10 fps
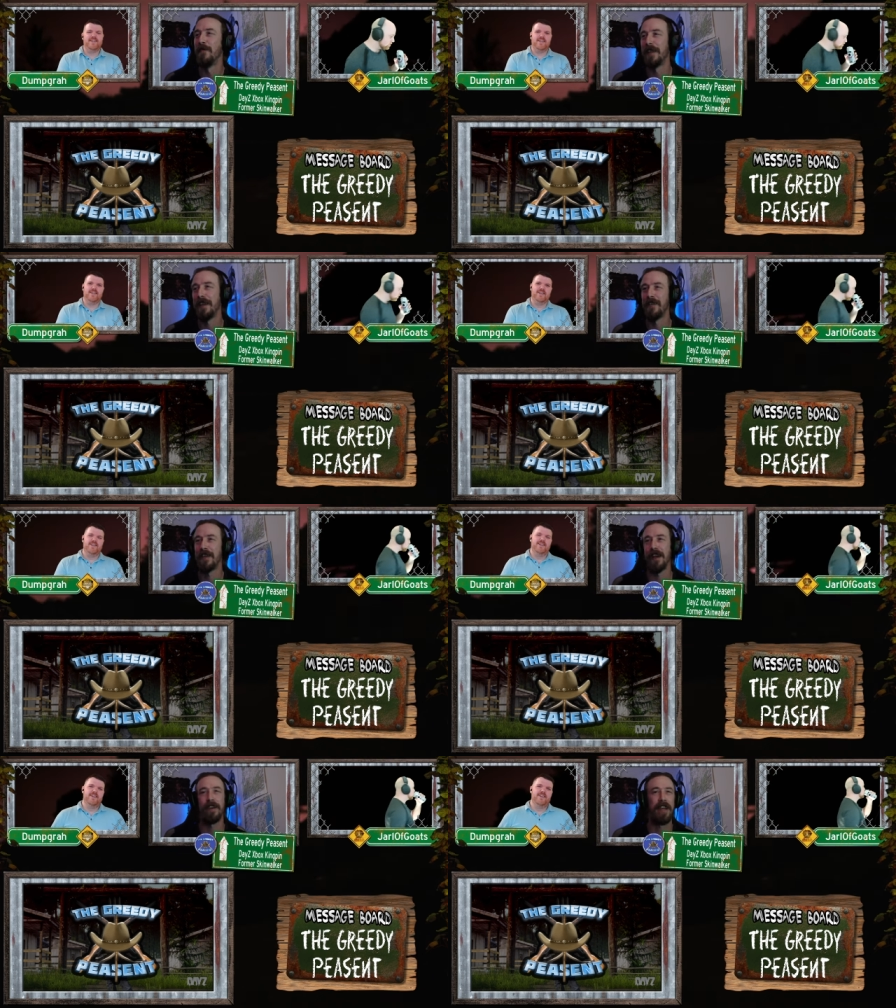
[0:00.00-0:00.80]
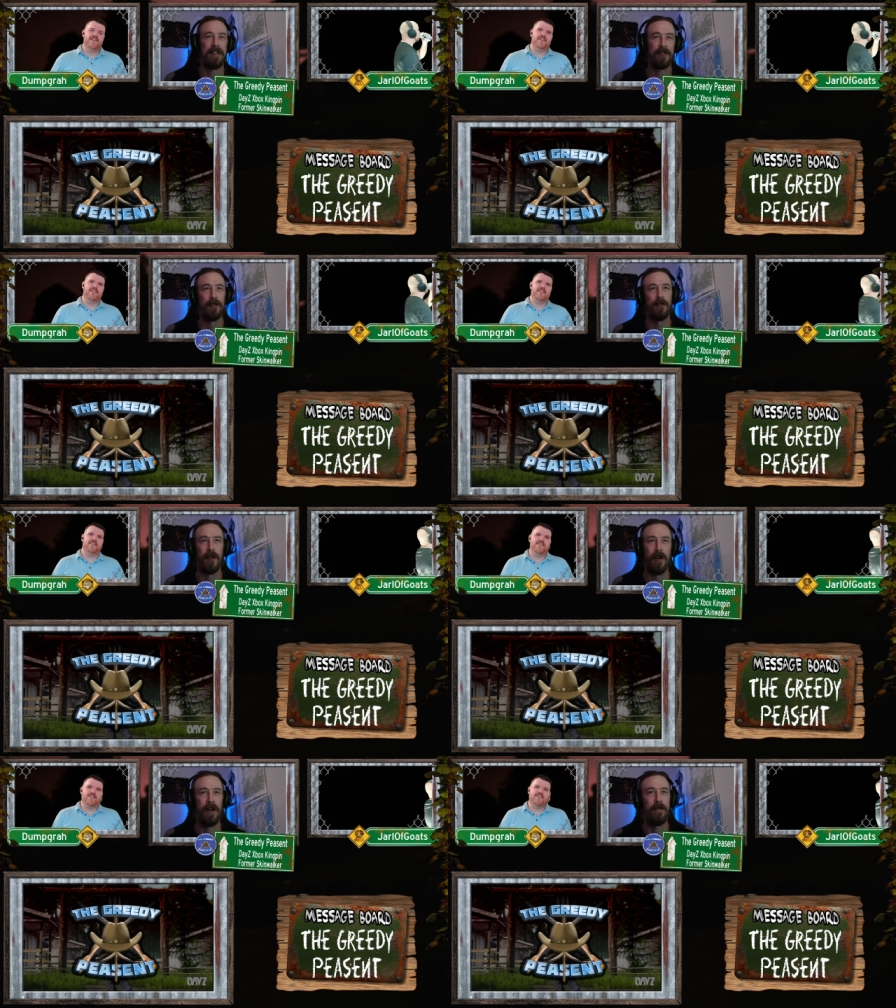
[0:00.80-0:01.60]
We got our guests to
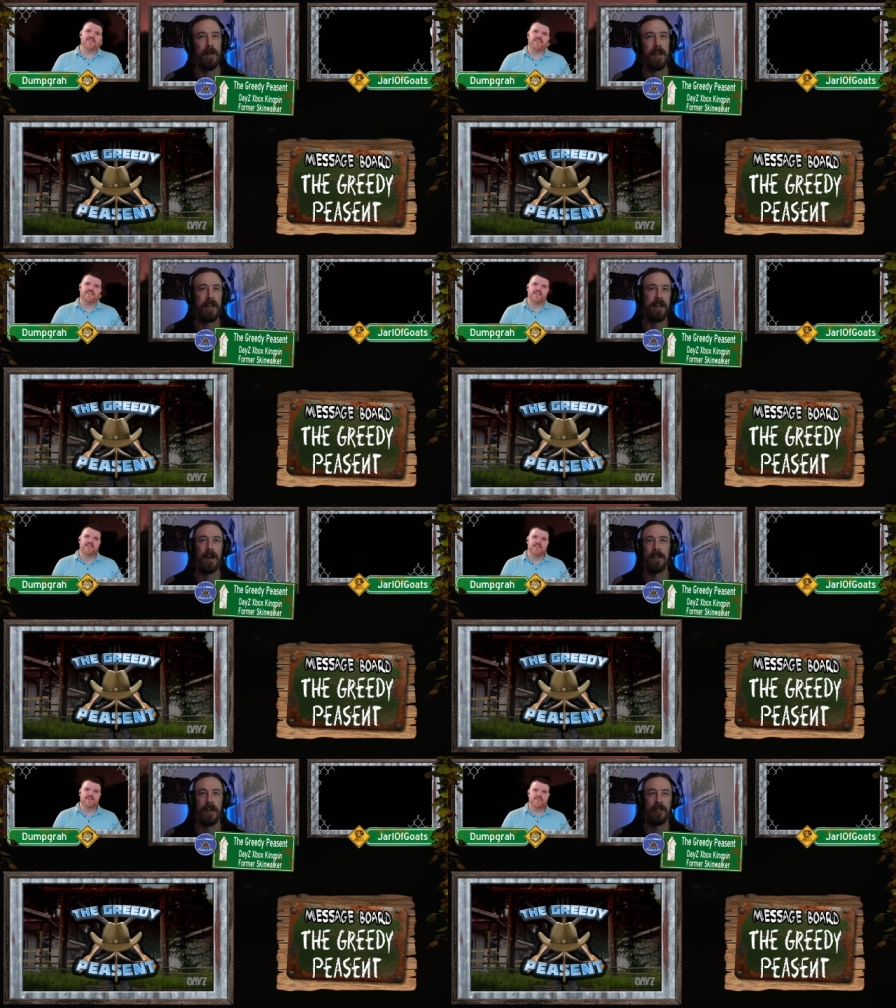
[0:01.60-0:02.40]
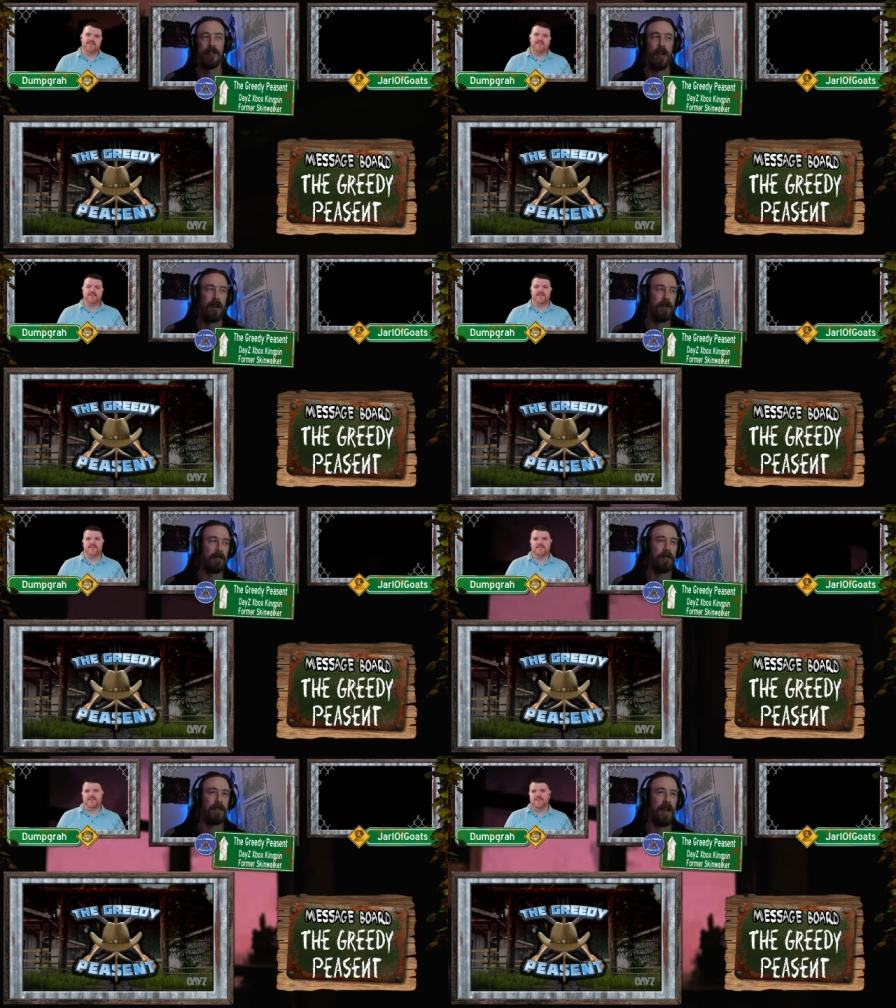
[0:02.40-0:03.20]
drive any car they
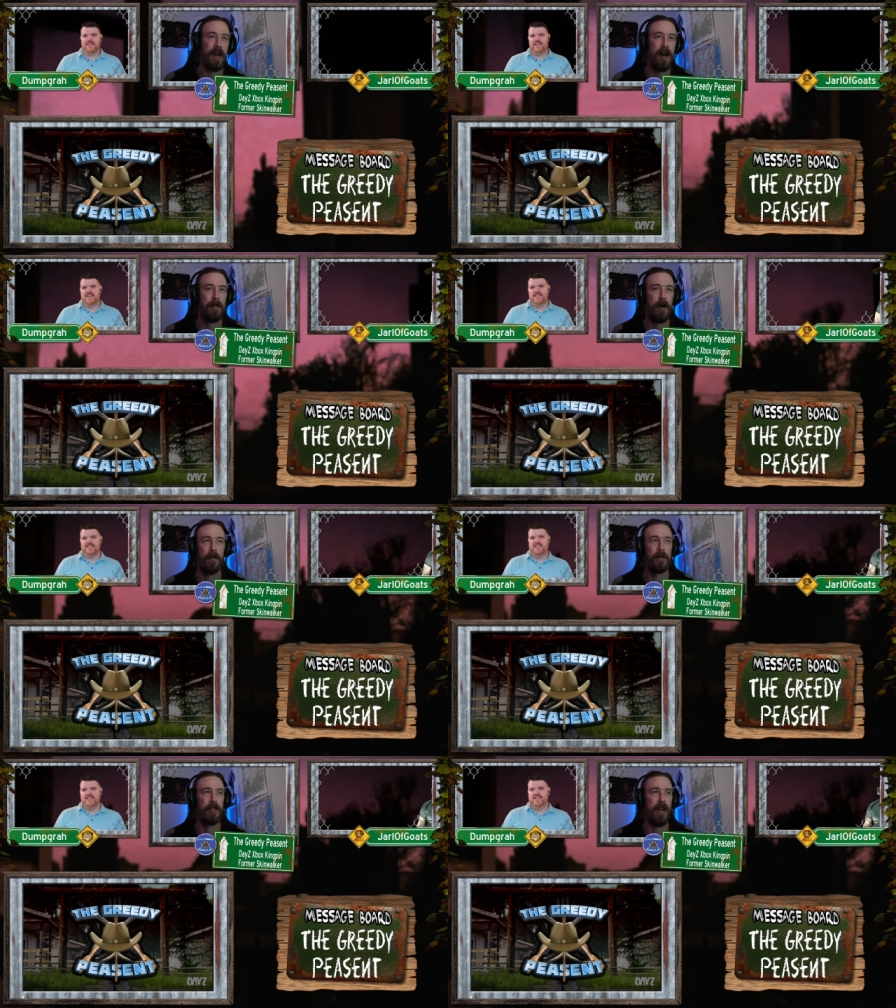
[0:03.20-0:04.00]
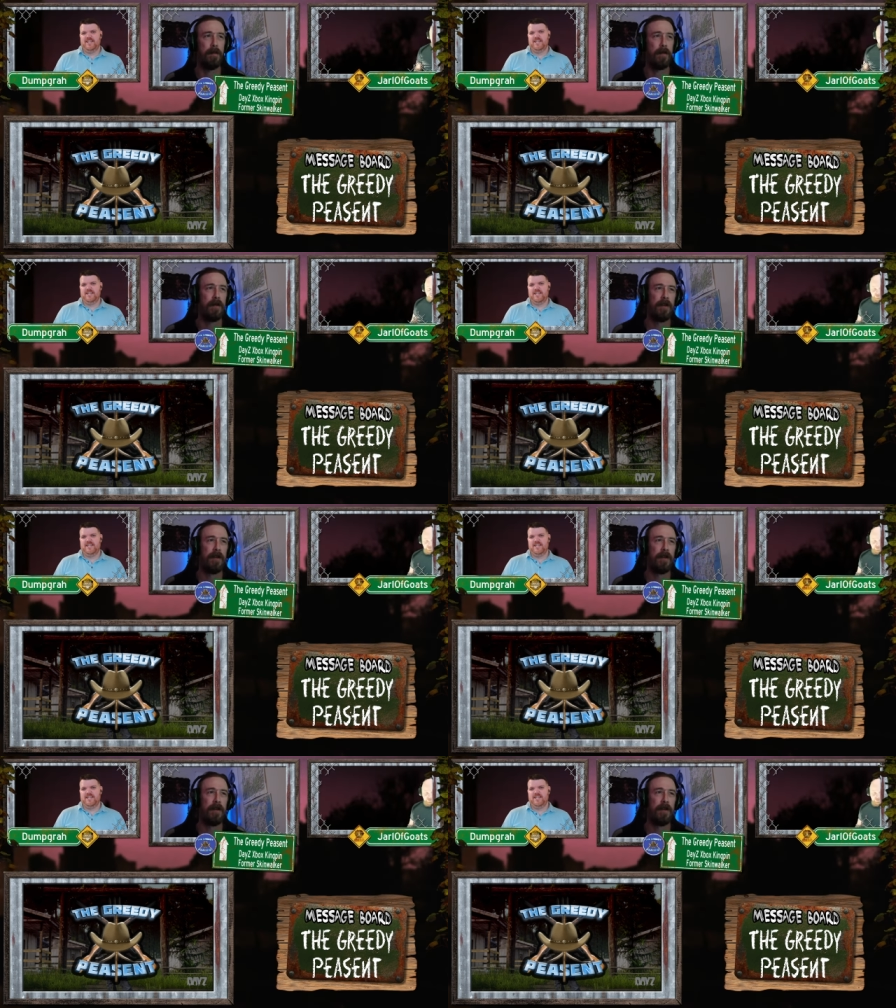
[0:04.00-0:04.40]
chose um, off a jump,